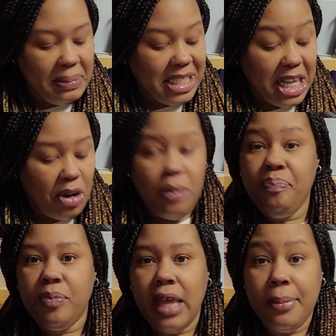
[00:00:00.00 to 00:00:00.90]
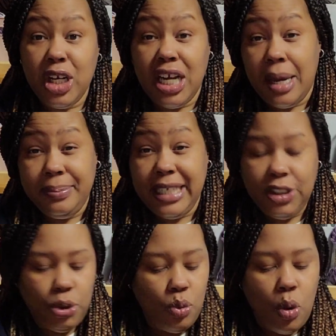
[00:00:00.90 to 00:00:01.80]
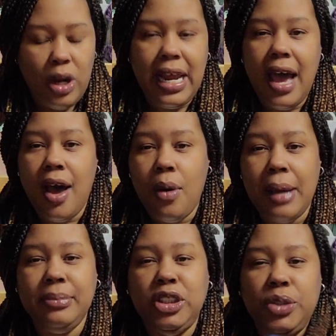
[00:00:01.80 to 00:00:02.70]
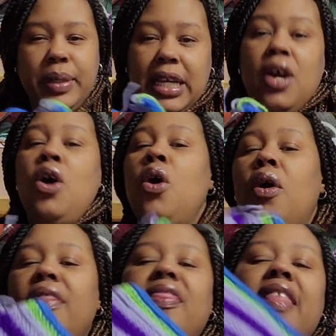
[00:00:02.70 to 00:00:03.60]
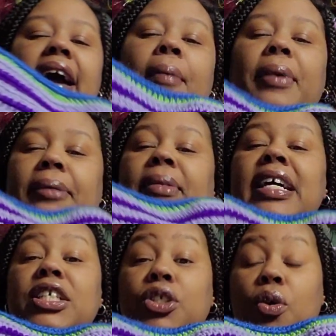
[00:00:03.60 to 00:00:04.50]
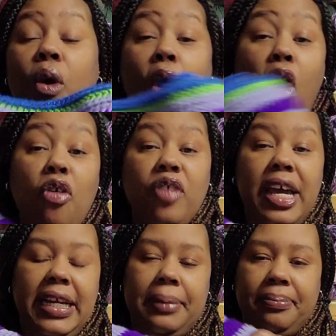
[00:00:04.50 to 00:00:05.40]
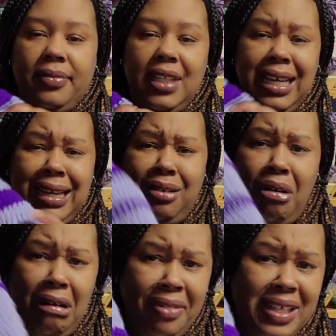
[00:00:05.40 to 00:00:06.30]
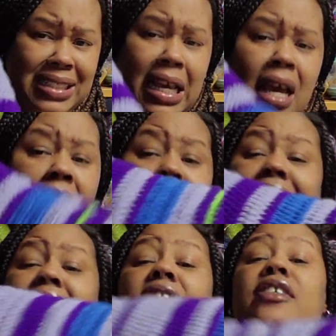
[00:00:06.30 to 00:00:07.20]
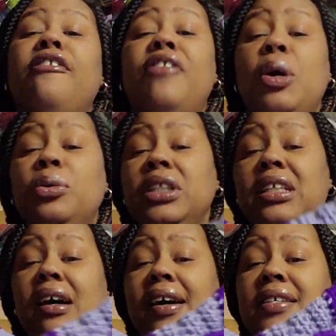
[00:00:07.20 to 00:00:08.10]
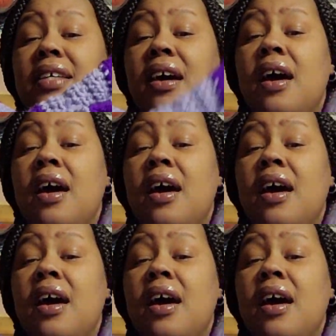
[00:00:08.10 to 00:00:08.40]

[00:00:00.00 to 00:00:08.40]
So I'm going to update you on how I'm doing on that one. So already, look at all this. It is folded, guys.